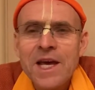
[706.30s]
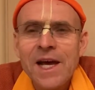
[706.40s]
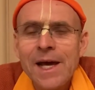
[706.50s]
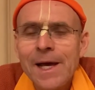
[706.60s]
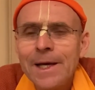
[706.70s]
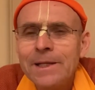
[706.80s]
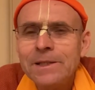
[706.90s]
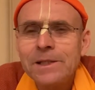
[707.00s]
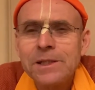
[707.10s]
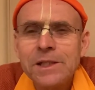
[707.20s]

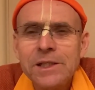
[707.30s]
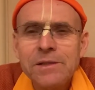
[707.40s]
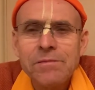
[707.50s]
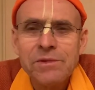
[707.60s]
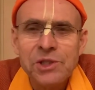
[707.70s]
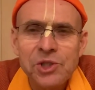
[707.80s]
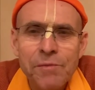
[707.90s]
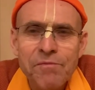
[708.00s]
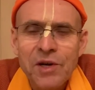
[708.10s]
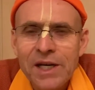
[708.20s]
And the
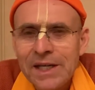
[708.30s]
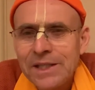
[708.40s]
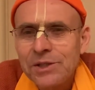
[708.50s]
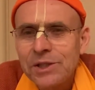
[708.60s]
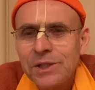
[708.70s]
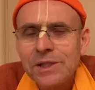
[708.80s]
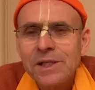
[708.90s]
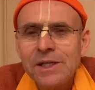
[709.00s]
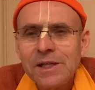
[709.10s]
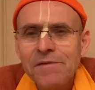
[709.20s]
chip rice
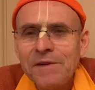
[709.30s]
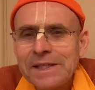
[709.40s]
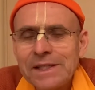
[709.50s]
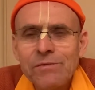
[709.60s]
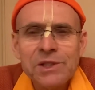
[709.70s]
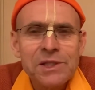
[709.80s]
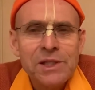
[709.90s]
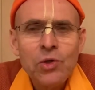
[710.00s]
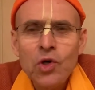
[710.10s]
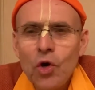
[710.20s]
festival is
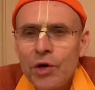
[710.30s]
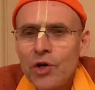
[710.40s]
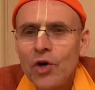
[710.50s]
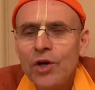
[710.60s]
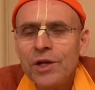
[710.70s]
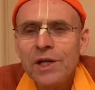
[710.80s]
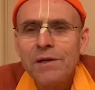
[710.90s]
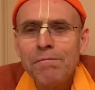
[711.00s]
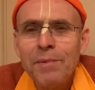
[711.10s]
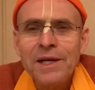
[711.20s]
still going on
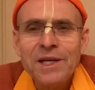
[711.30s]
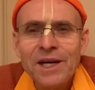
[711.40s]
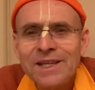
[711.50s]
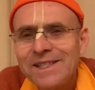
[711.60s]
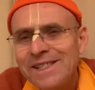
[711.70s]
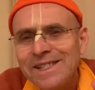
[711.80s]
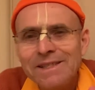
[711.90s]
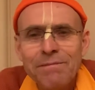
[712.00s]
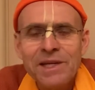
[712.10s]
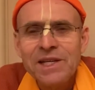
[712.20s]
in Paniyati,
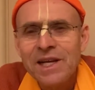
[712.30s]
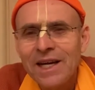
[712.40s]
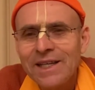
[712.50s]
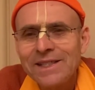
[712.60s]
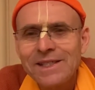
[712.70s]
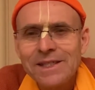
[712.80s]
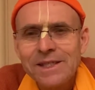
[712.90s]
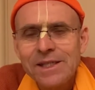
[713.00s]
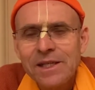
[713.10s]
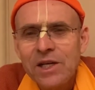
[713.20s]
and many nice
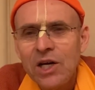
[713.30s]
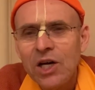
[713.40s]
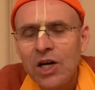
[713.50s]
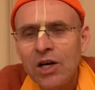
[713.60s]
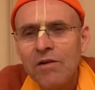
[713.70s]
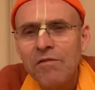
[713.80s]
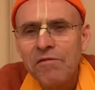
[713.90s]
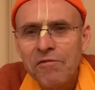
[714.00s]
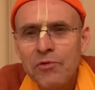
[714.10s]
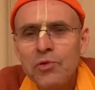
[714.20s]

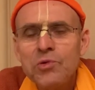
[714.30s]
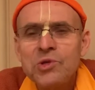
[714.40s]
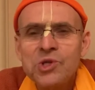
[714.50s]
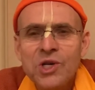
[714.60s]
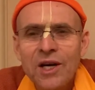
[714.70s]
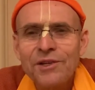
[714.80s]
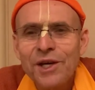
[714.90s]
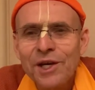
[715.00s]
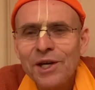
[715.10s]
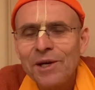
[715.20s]
fruits are
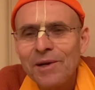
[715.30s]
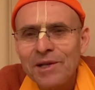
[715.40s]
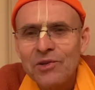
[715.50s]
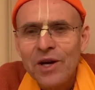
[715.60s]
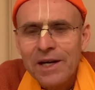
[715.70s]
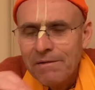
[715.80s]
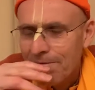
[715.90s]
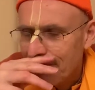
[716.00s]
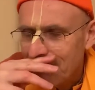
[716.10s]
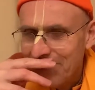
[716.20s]
there, and dried
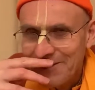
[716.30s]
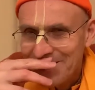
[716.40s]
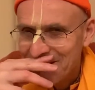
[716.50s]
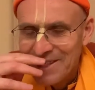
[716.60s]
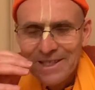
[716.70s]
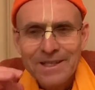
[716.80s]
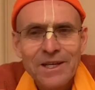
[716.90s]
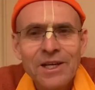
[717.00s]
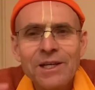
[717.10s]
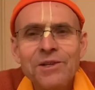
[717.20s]
fruits and
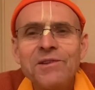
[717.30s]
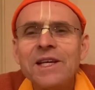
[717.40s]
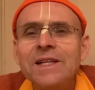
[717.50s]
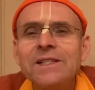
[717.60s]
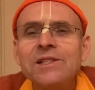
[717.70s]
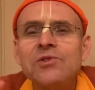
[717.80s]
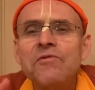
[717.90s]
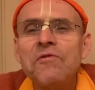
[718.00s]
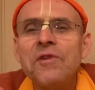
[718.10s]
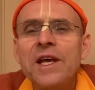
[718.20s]
other things to
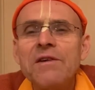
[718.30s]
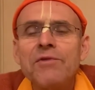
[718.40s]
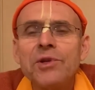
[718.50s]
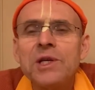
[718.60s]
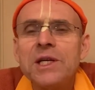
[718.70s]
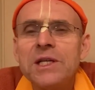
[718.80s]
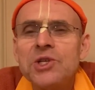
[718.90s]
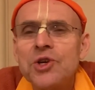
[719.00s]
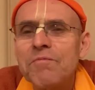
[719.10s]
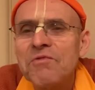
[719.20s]
flavor the
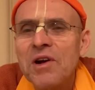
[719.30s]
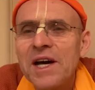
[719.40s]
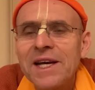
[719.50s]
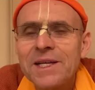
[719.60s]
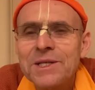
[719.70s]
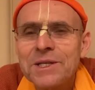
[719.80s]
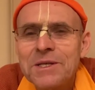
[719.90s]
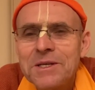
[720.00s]
chip rice.